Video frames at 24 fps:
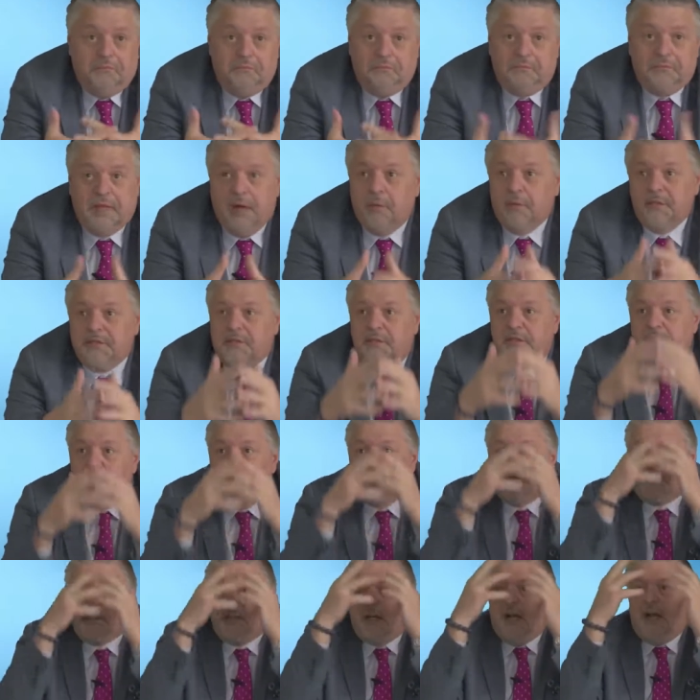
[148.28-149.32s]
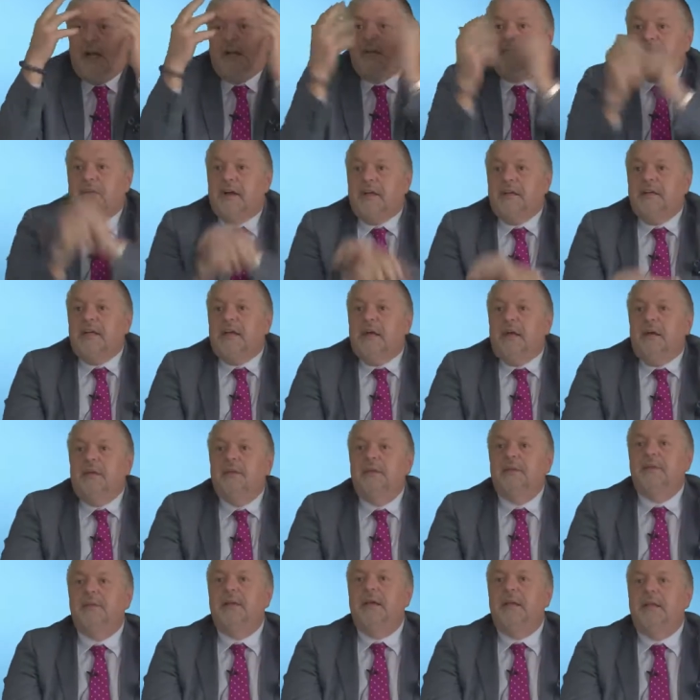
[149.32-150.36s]
That was, that was a kind of idea
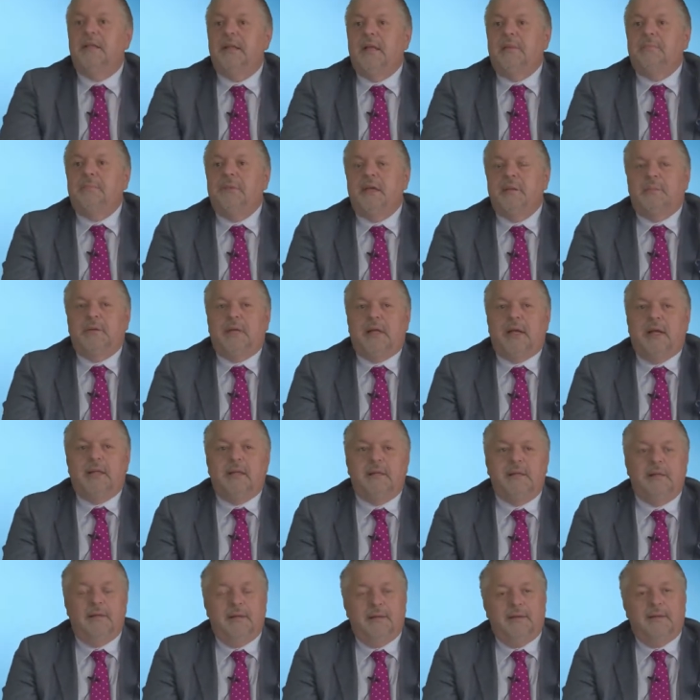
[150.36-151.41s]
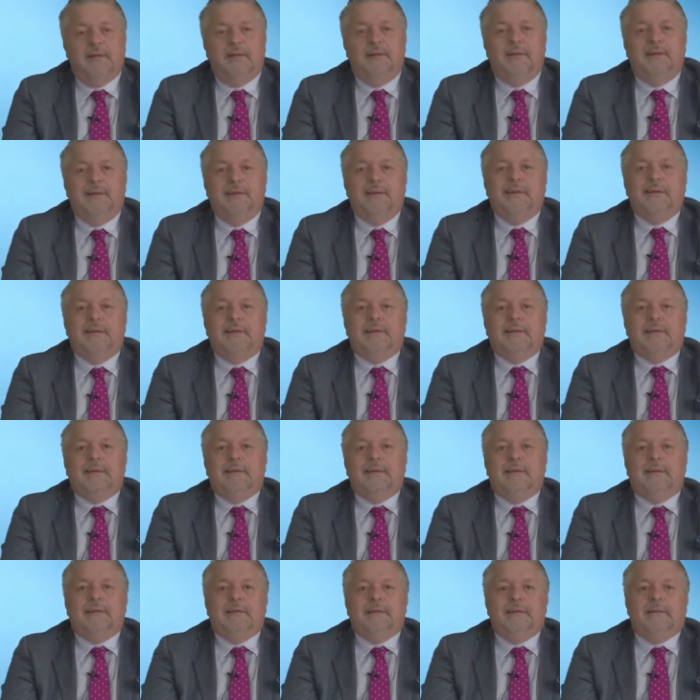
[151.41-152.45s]
they, that people had.
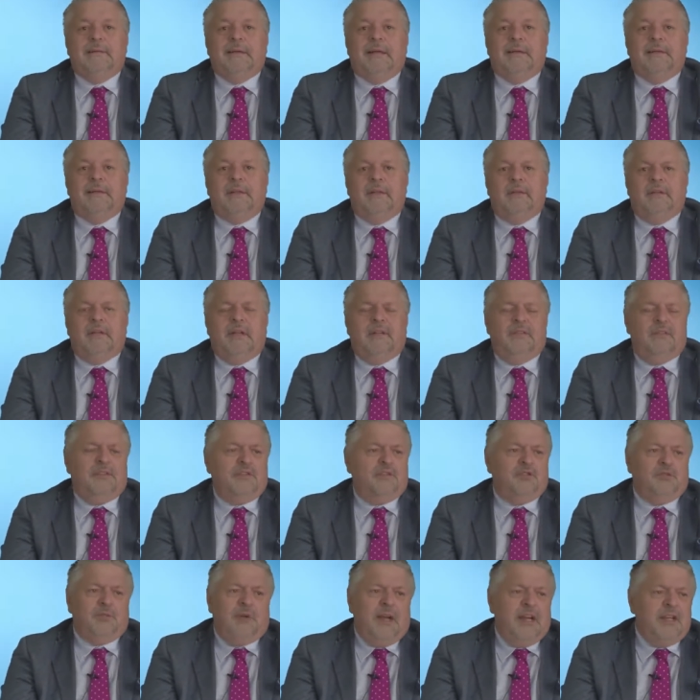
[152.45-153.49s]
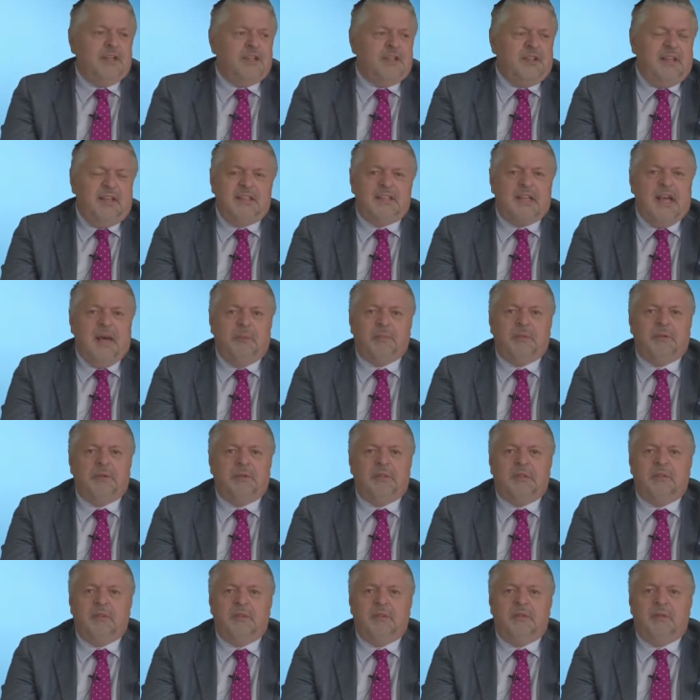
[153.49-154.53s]
Uh, and then strange things
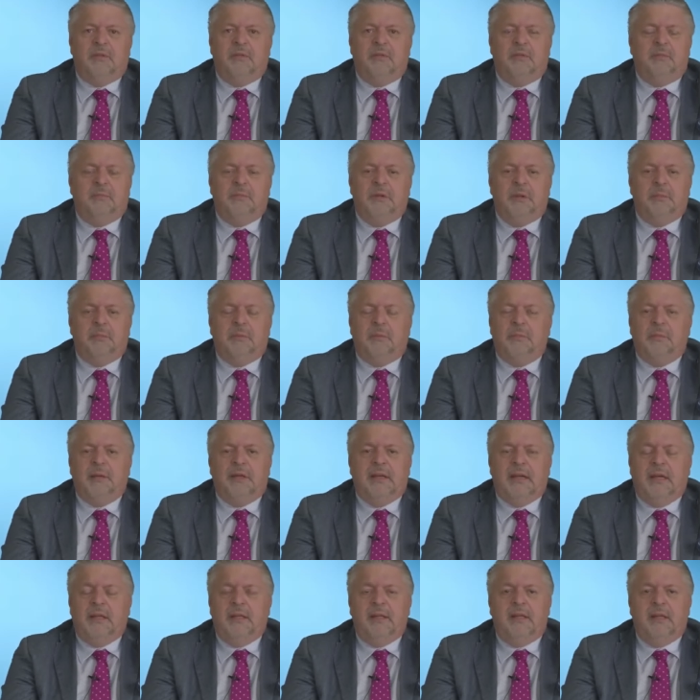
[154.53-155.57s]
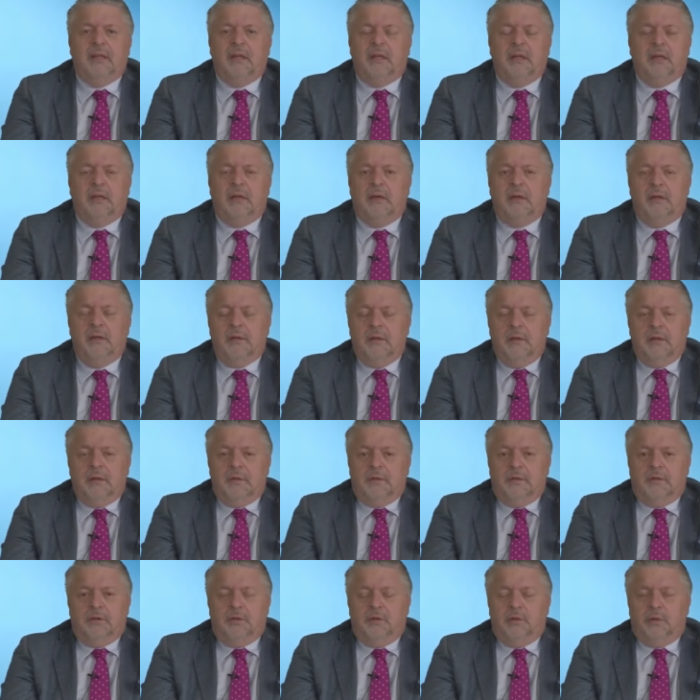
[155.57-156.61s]
happened. Uh, people began uh,
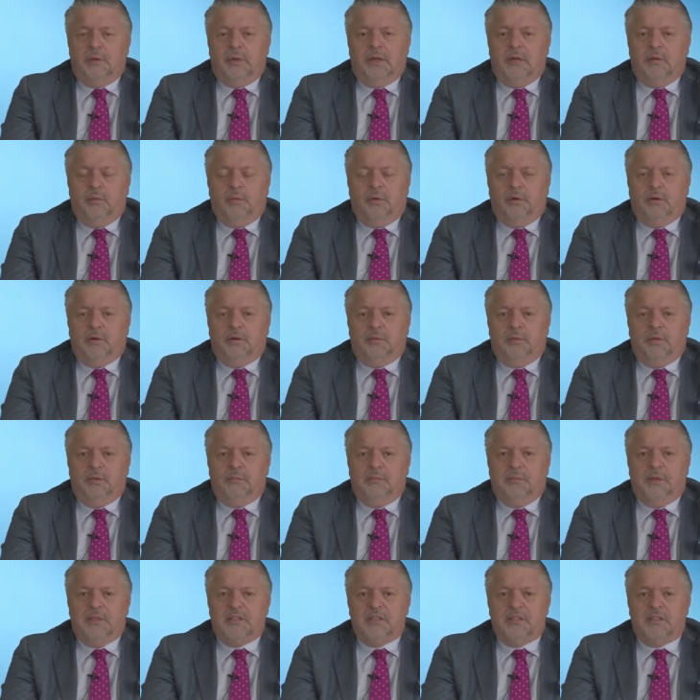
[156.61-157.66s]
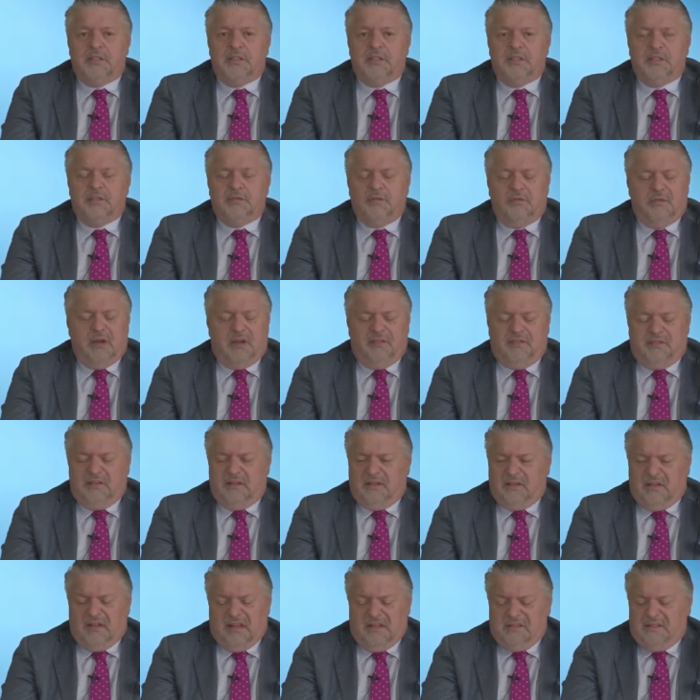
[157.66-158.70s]
doing work with businesses who have,
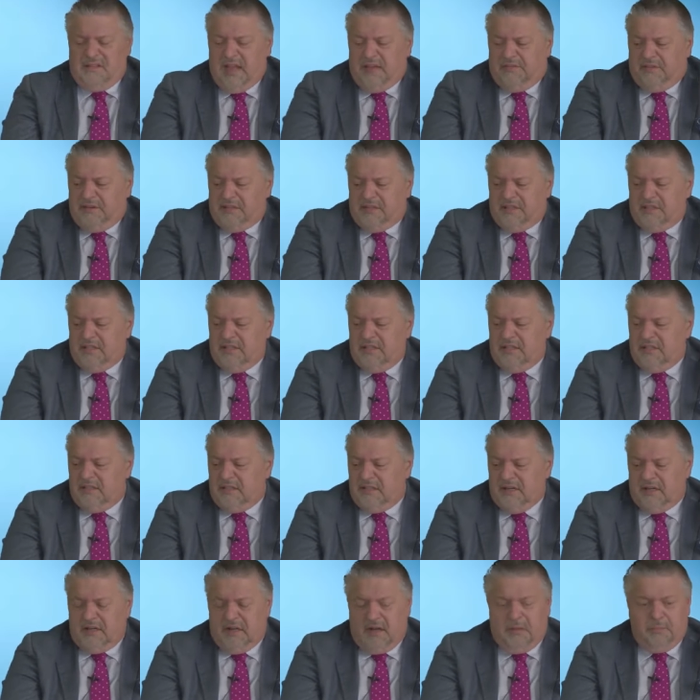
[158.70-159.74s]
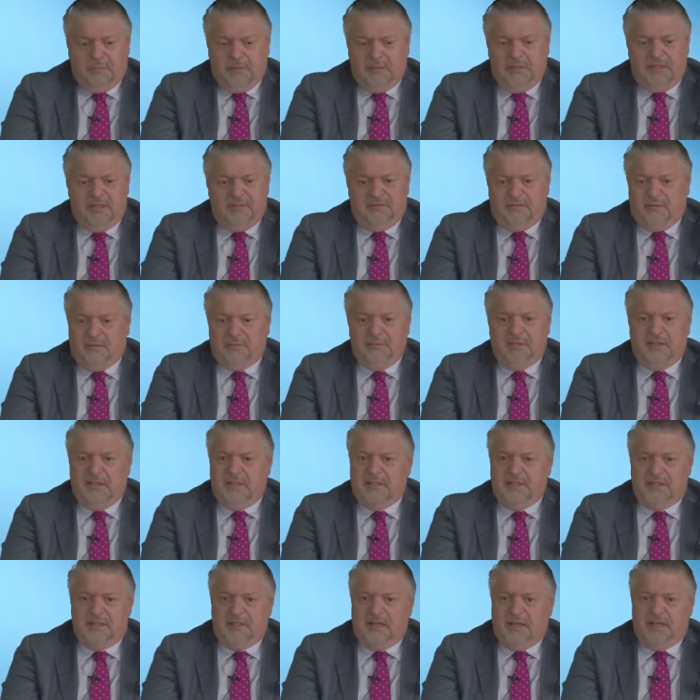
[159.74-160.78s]
had never seen a company from the
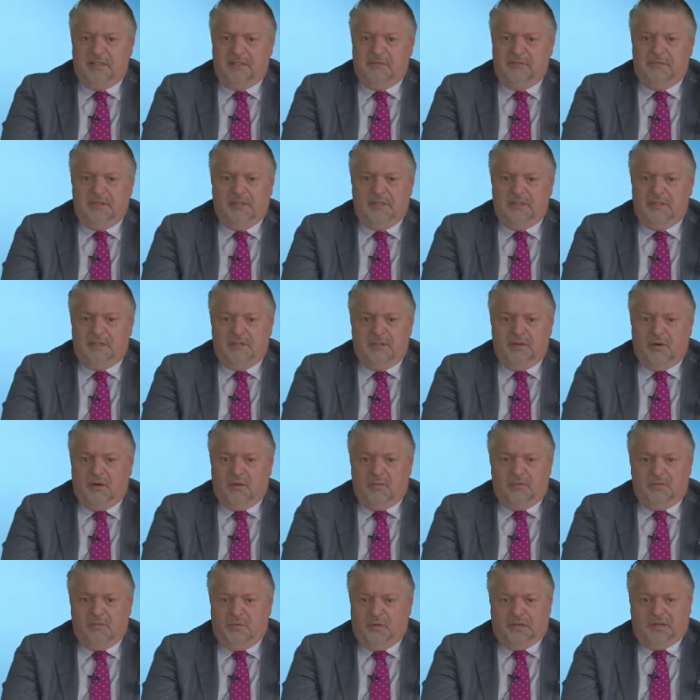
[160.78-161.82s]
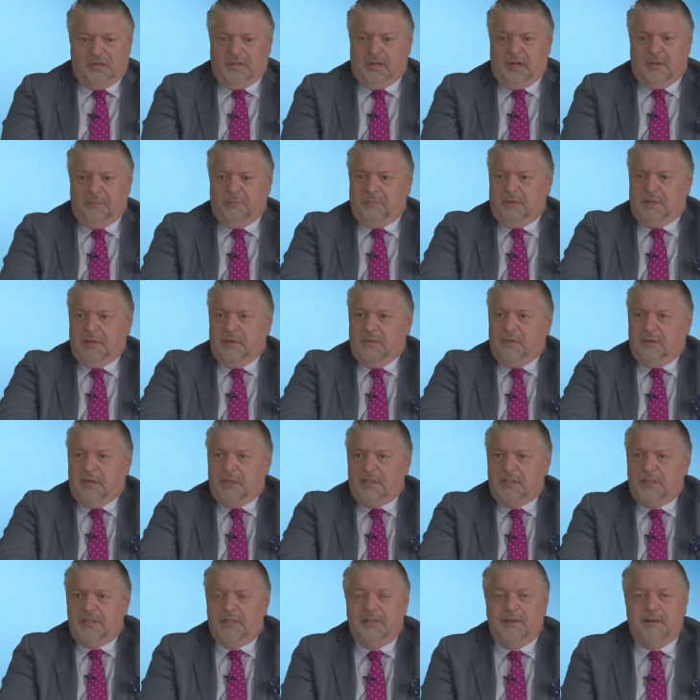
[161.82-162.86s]
inside, didn't know what a company
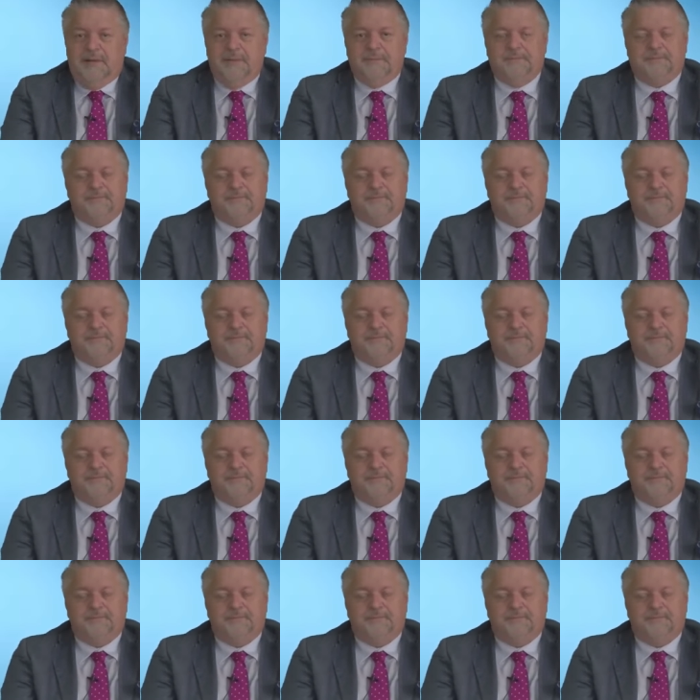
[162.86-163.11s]
was. Yeah.